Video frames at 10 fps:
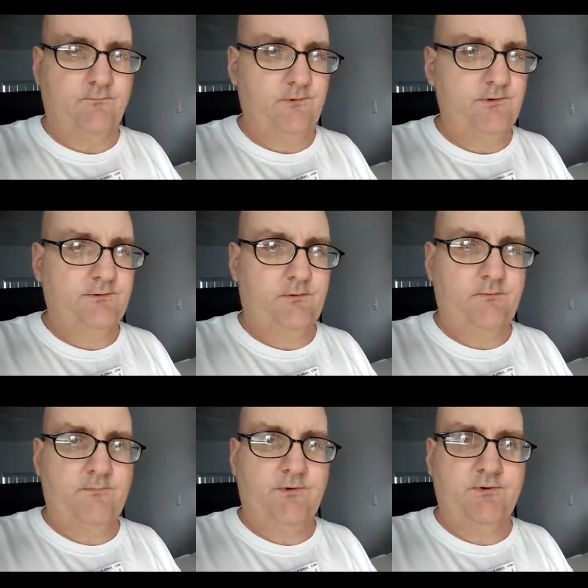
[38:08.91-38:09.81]

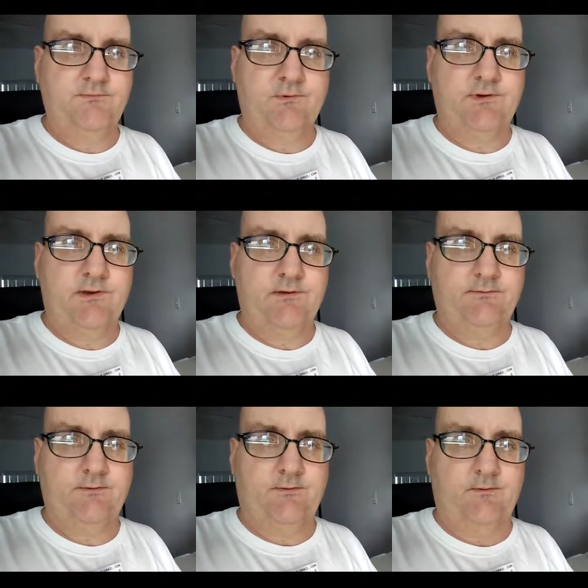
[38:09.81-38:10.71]
Recall because we
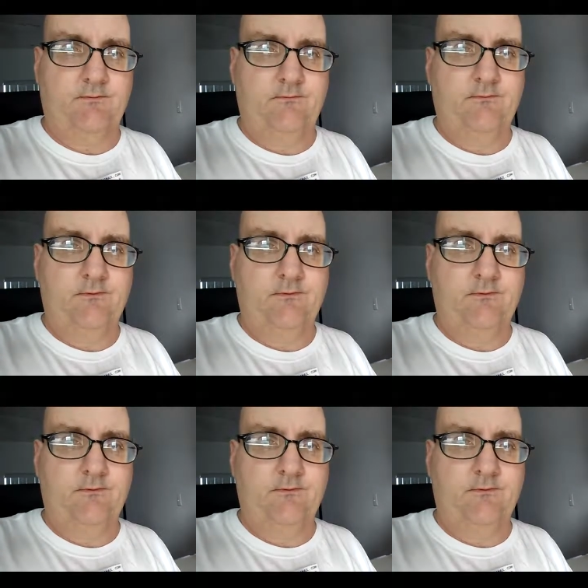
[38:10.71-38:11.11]
can't call.